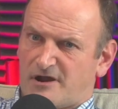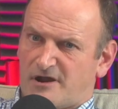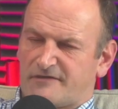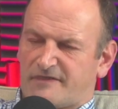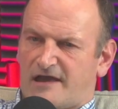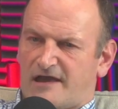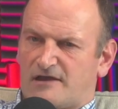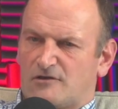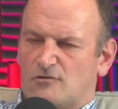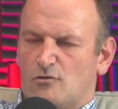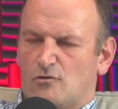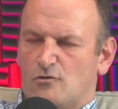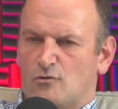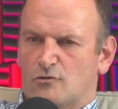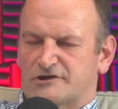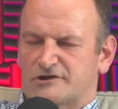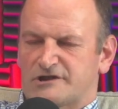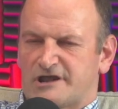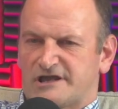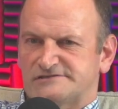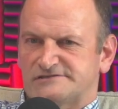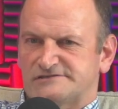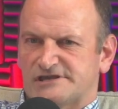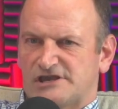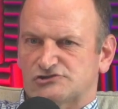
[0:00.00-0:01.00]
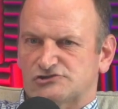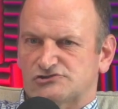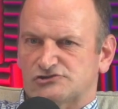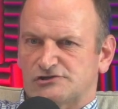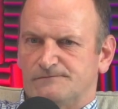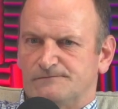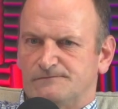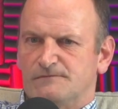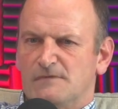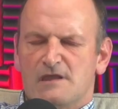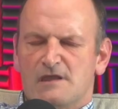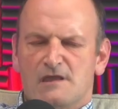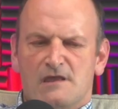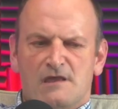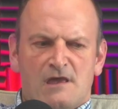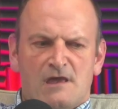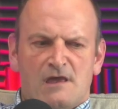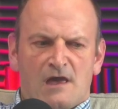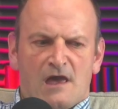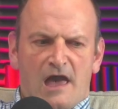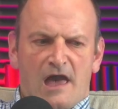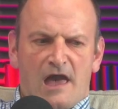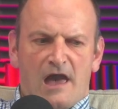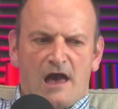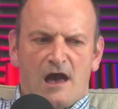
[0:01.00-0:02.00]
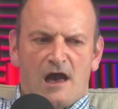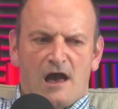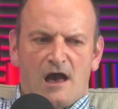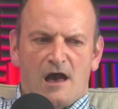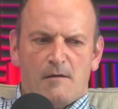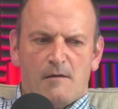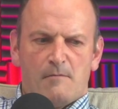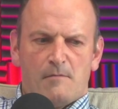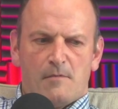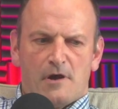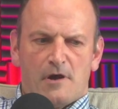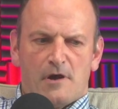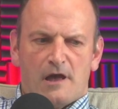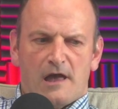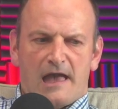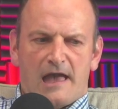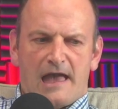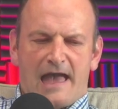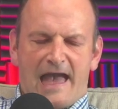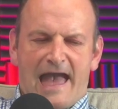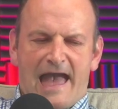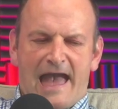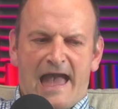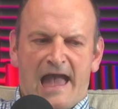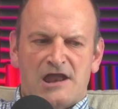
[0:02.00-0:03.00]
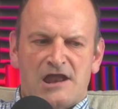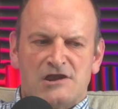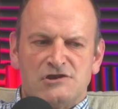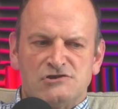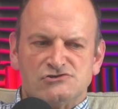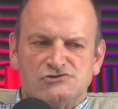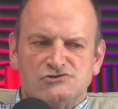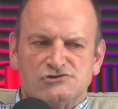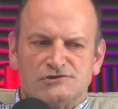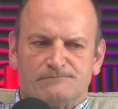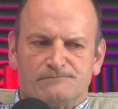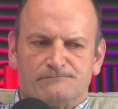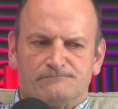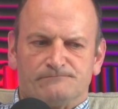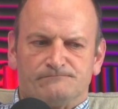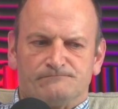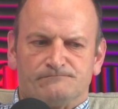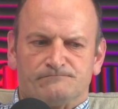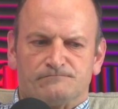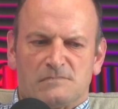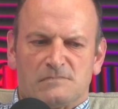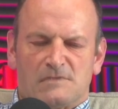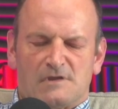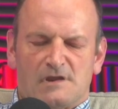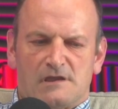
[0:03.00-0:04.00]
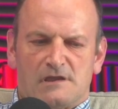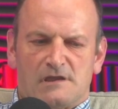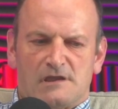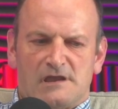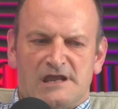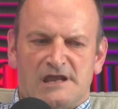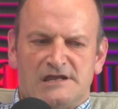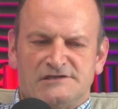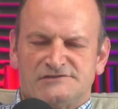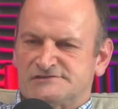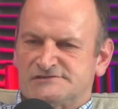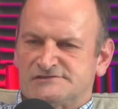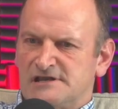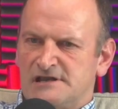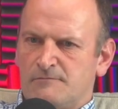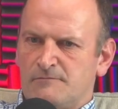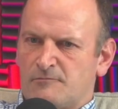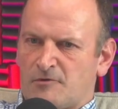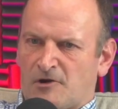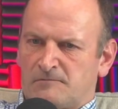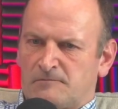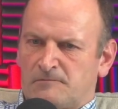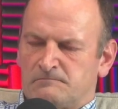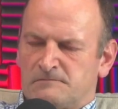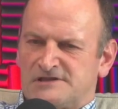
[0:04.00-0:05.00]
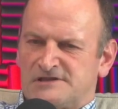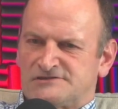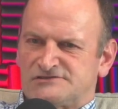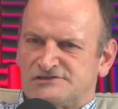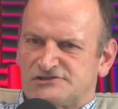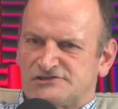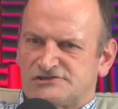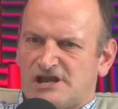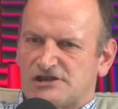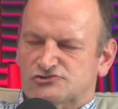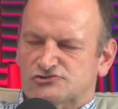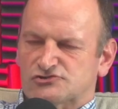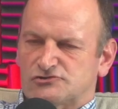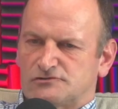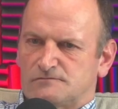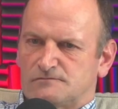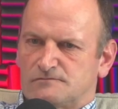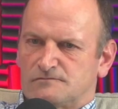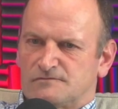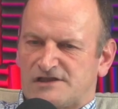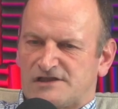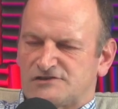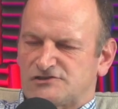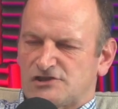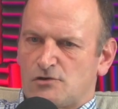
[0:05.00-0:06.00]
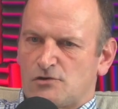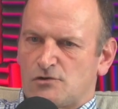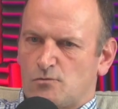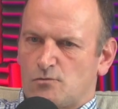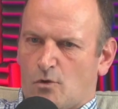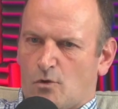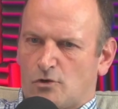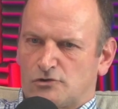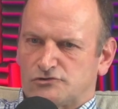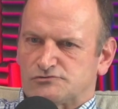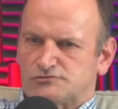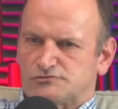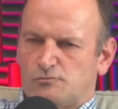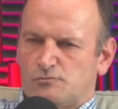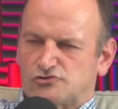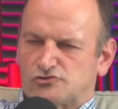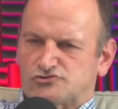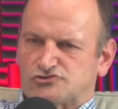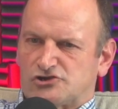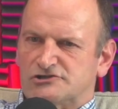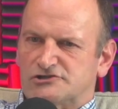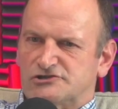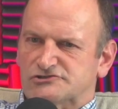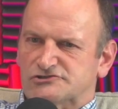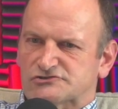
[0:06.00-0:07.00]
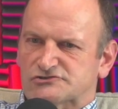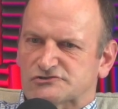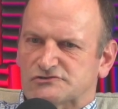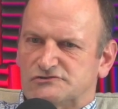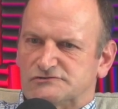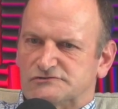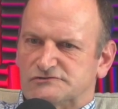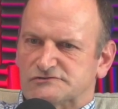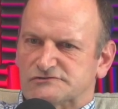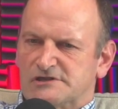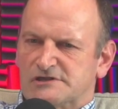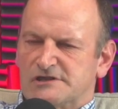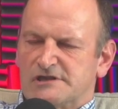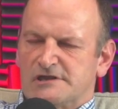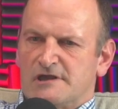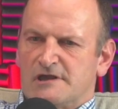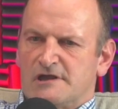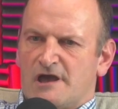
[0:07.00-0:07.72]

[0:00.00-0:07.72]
by that organization. And it's deliberate. It's intentional. They don't want more charter schools.